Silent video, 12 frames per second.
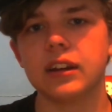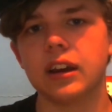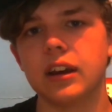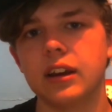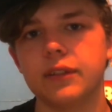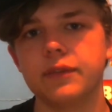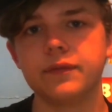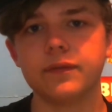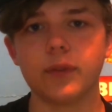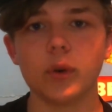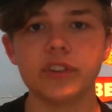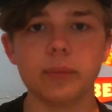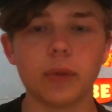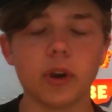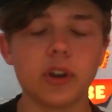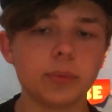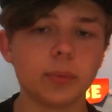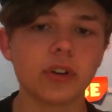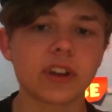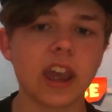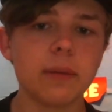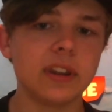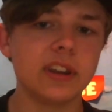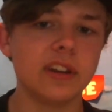Forza Motorsport
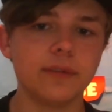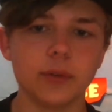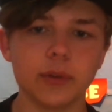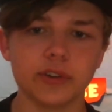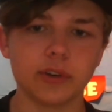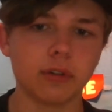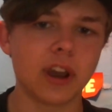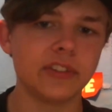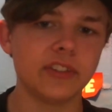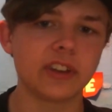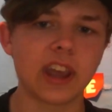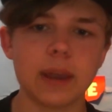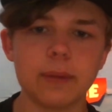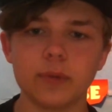game and then a Forza Horizon game,